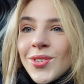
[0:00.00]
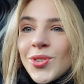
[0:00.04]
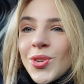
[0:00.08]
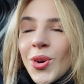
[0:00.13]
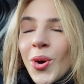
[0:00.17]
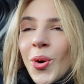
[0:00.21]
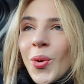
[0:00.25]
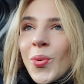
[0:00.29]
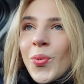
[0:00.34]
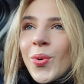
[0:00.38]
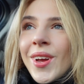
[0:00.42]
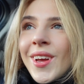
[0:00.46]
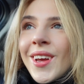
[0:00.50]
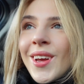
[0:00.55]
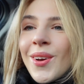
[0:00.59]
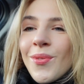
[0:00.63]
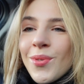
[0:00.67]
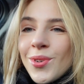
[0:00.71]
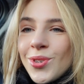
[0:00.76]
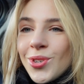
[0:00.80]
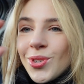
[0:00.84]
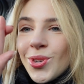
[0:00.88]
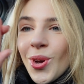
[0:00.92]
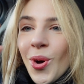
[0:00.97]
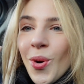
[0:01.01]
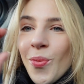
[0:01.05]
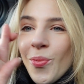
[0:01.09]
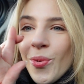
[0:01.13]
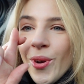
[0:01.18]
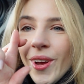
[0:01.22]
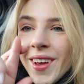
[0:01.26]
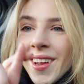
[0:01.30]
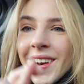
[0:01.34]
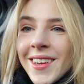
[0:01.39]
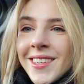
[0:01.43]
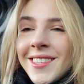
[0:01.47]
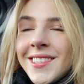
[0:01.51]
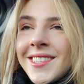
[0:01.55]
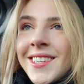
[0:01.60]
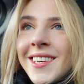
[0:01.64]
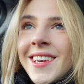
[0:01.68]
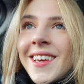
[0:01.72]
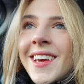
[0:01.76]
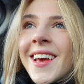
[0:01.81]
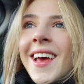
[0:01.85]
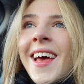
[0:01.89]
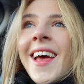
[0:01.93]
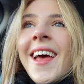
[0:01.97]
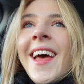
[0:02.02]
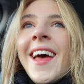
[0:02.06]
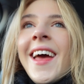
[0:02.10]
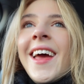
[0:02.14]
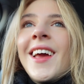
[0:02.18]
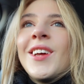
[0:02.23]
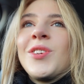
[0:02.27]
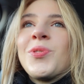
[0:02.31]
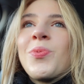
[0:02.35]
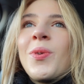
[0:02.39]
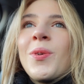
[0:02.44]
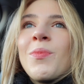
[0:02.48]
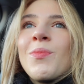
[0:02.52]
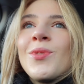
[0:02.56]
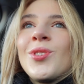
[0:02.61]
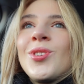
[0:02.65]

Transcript: So we just hope we're gonna see it one more